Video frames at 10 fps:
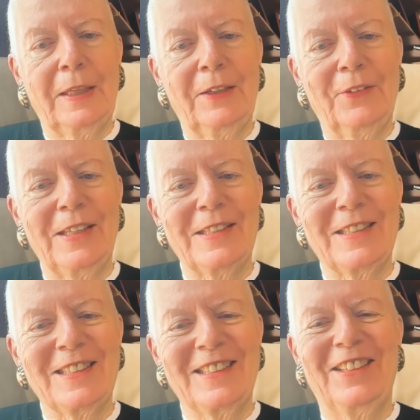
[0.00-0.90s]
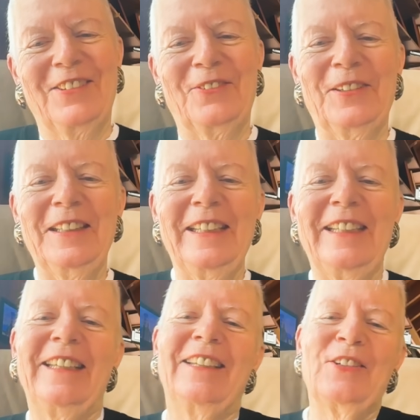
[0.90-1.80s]
You know, it's a really
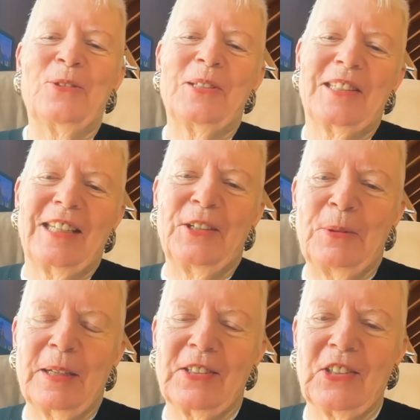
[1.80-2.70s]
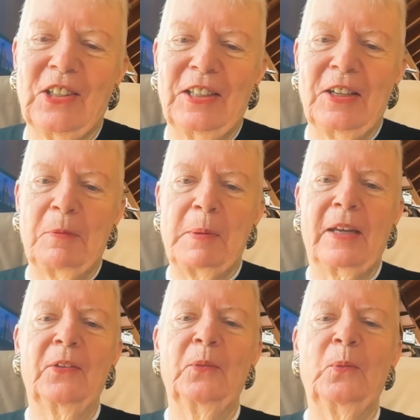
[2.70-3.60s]
interesting question
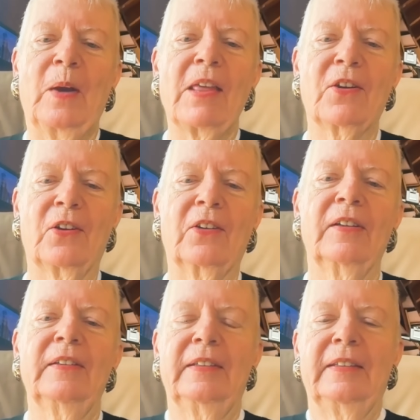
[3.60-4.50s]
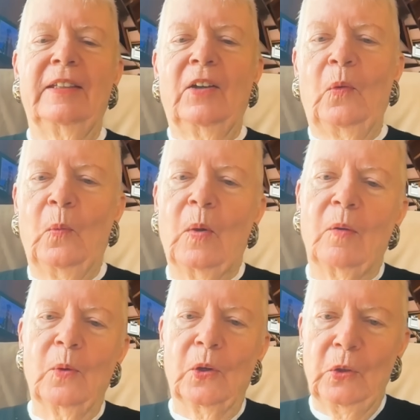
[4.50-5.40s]
about whether
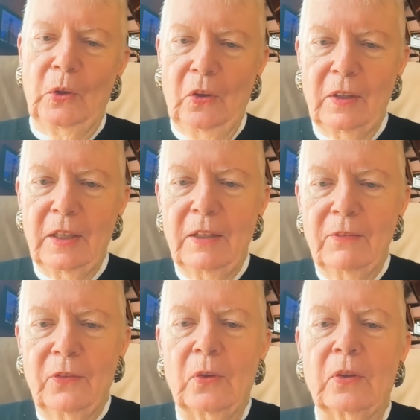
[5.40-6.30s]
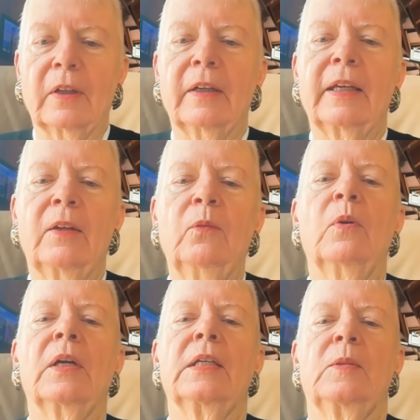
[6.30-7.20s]
what we're looking for and
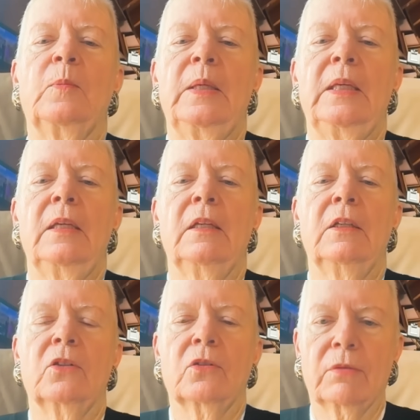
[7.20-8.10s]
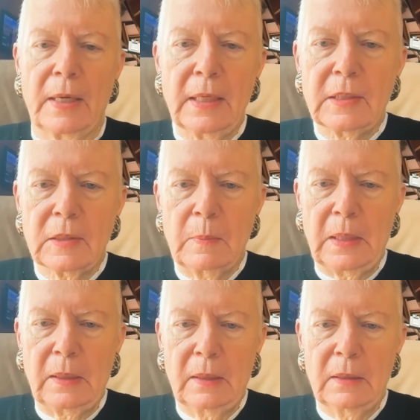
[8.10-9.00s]
what is being
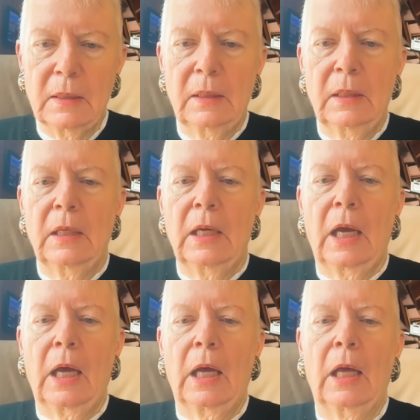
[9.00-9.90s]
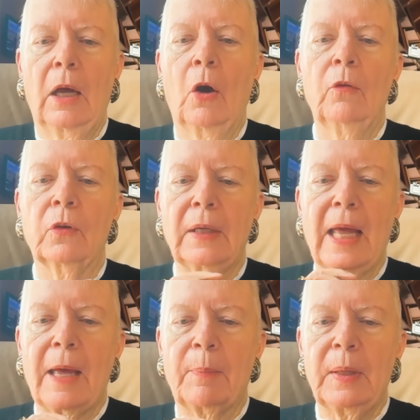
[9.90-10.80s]
transmitted
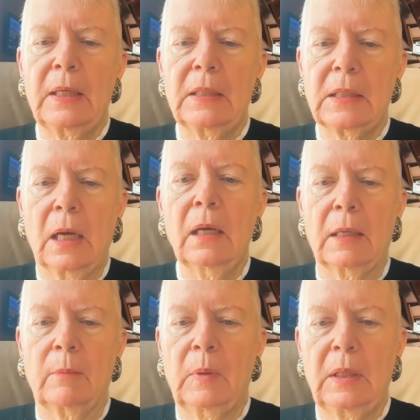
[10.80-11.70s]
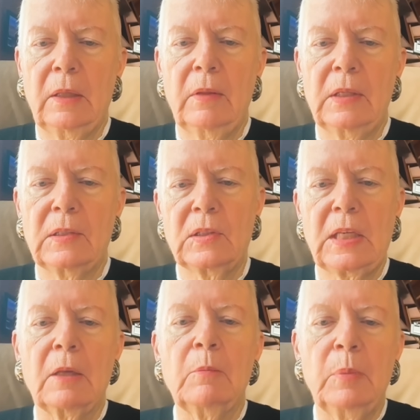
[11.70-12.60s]
overlap in time in this
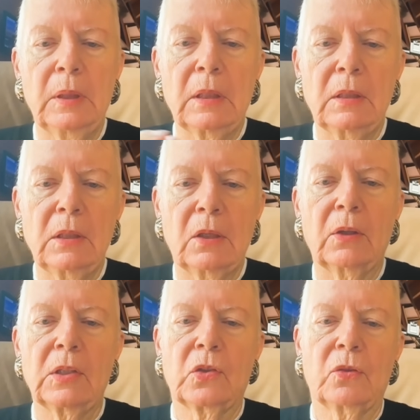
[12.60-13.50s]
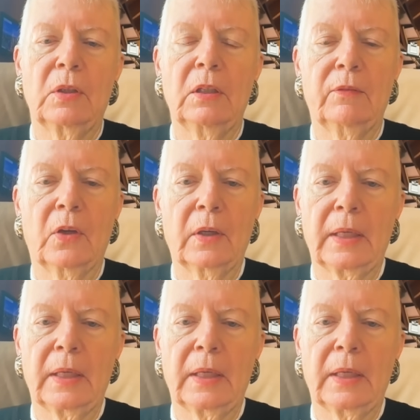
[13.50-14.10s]
10 billion year history of our